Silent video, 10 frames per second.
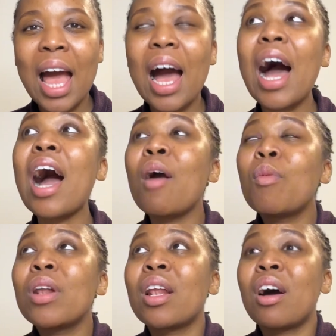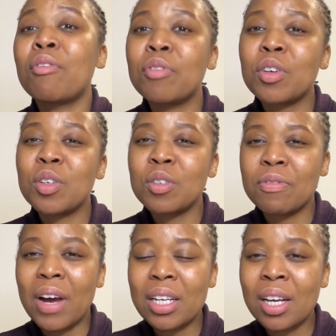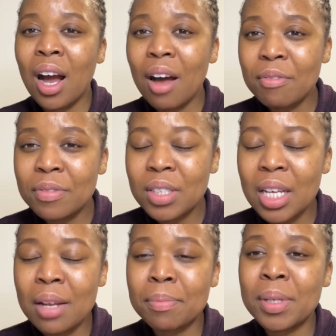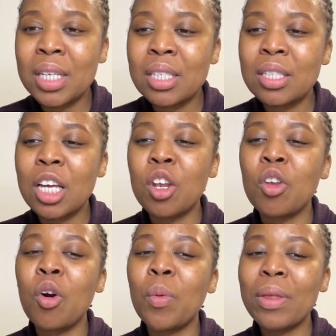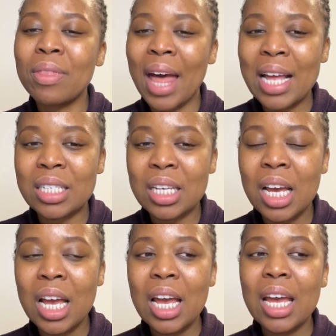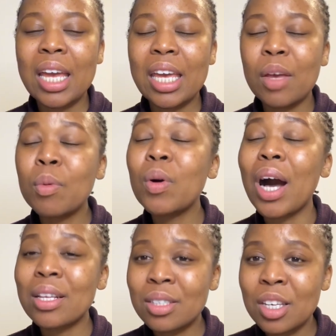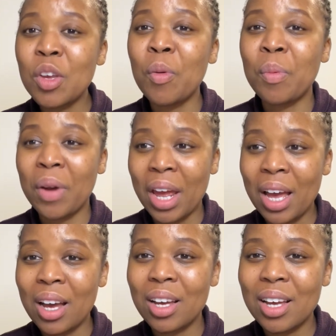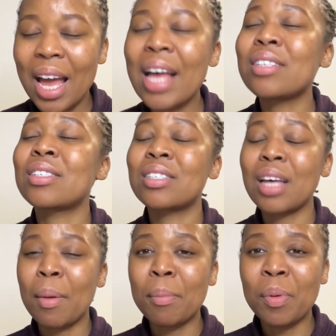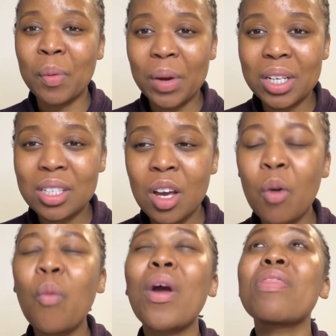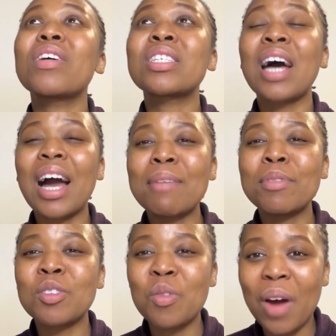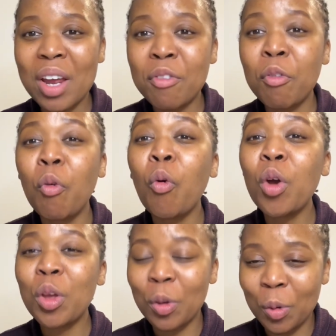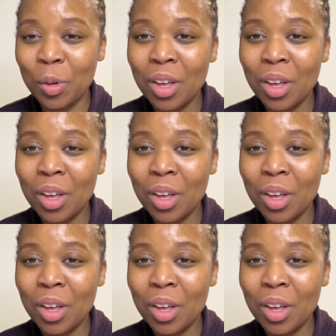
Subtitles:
I would love for you to find comfort and peace in knowing that He will answer your prayer at some point when the time is right for you